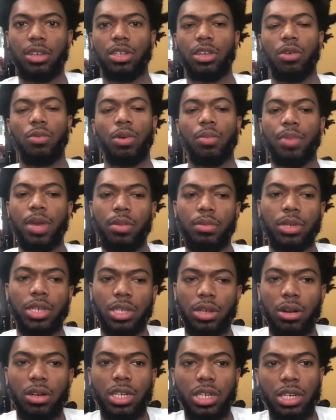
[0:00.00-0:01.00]
So when people
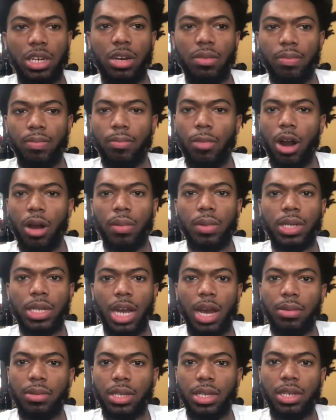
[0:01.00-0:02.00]
searching up
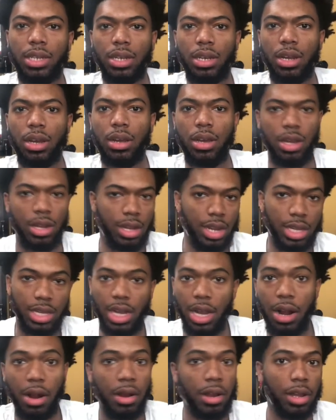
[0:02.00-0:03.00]
barbershops in this
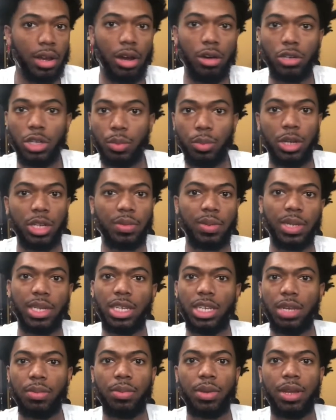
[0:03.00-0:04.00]
area, Ocean Springs,
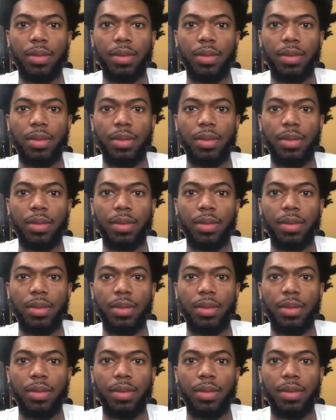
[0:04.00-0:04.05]
Mississippi,